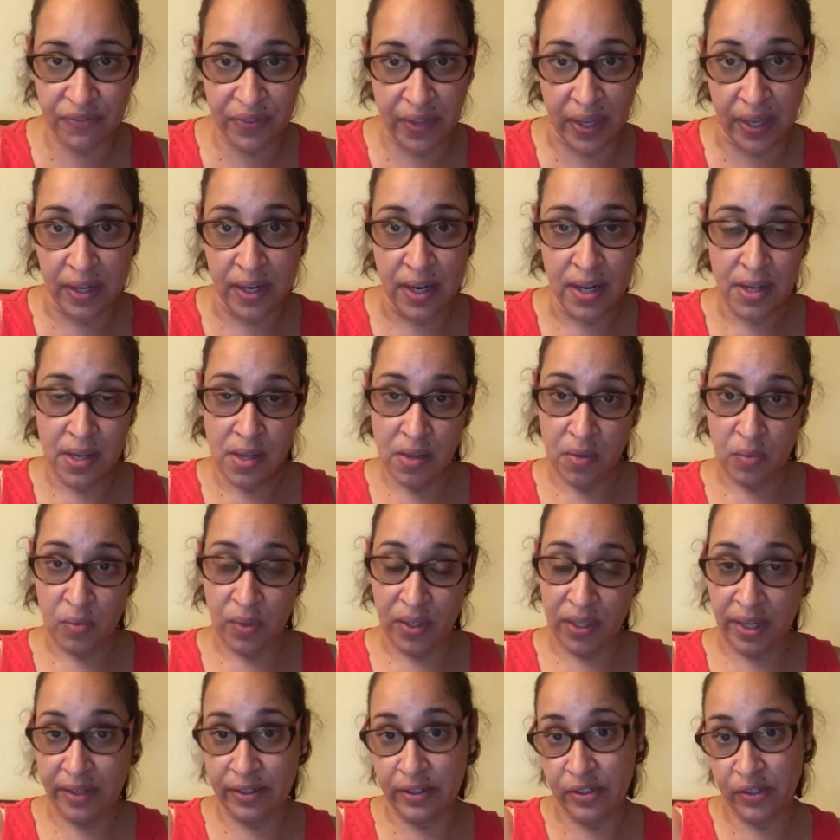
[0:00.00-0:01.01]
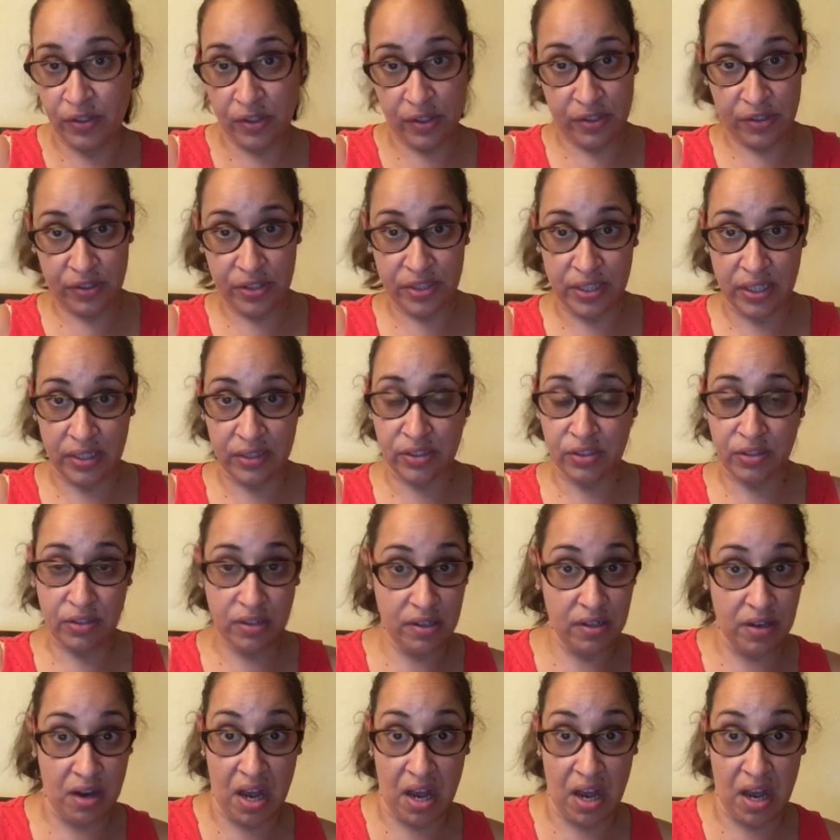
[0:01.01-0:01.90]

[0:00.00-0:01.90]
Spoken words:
that when I go to her center,